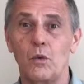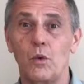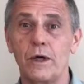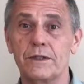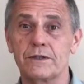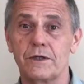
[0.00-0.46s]

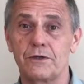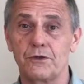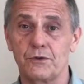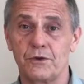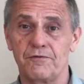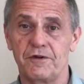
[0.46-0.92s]
What's a
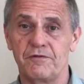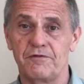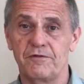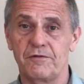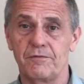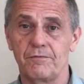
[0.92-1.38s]

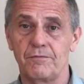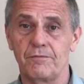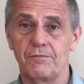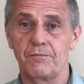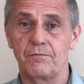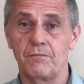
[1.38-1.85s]
derivative?
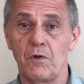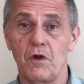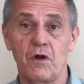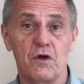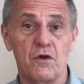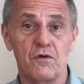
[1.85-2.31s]

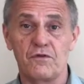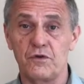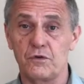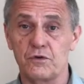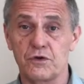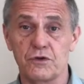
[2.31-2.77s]

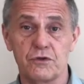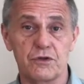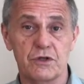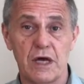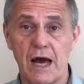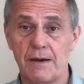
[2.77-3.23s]

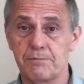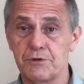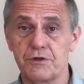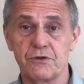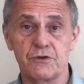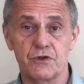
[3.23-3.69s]
Futures,
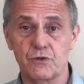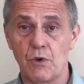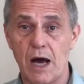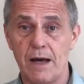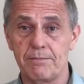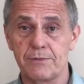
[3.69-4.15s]
options,
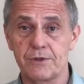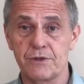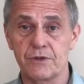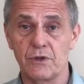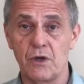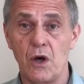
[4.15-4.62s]

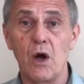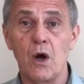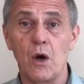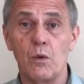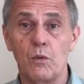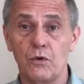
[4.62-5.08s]
swaps.
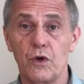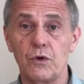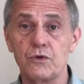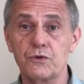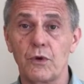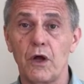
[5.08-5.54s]
Well,
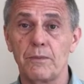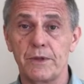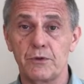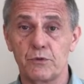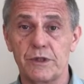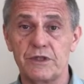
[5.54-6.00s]
those would
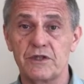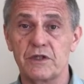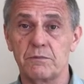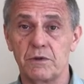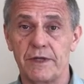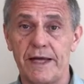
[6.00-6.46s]
all be
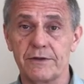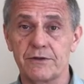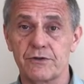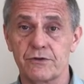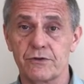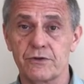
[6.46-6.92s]
reasonable
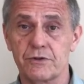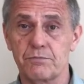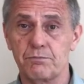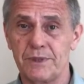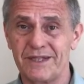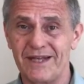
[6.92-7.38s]

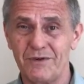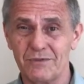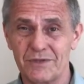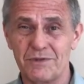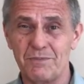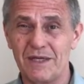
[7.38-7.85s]
answers, but they
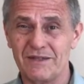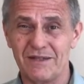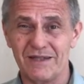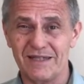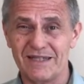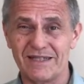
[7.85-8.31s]
don't speak
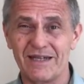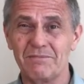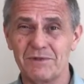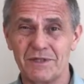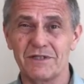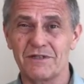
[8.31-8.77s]
to the
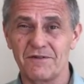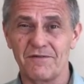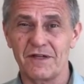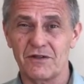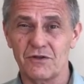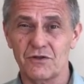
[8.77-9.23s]
substance
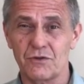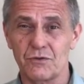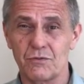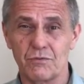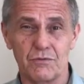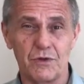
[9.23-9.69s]
of the
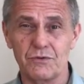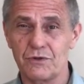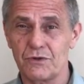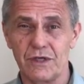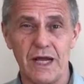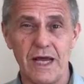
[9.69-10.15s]
issue.
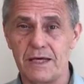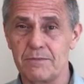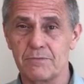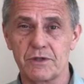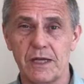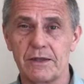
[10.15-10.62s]
Those are
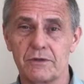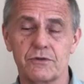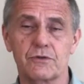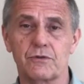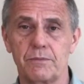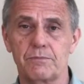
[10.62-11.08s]
names, not
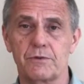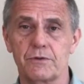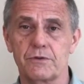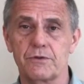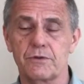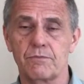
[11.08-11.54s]

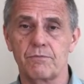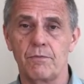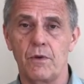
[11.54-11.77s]
descriptors.